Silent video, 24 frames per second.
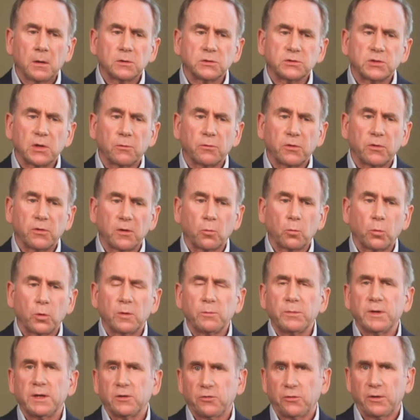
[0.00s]
So there will
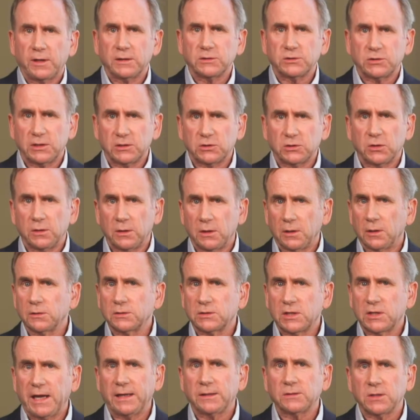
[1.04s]
be a transition. It'll
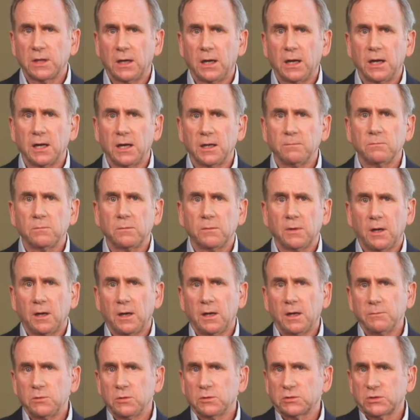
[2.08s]
take time.
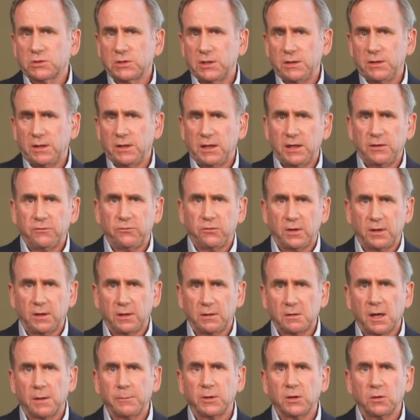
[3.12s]
You'll see the
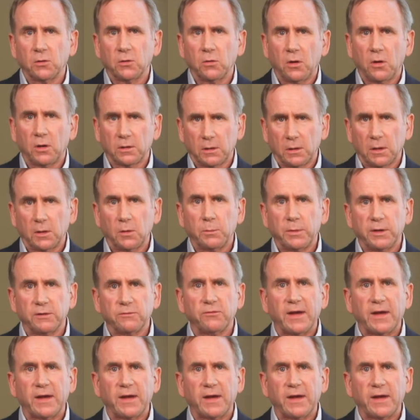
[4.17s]
EV coming along a little bit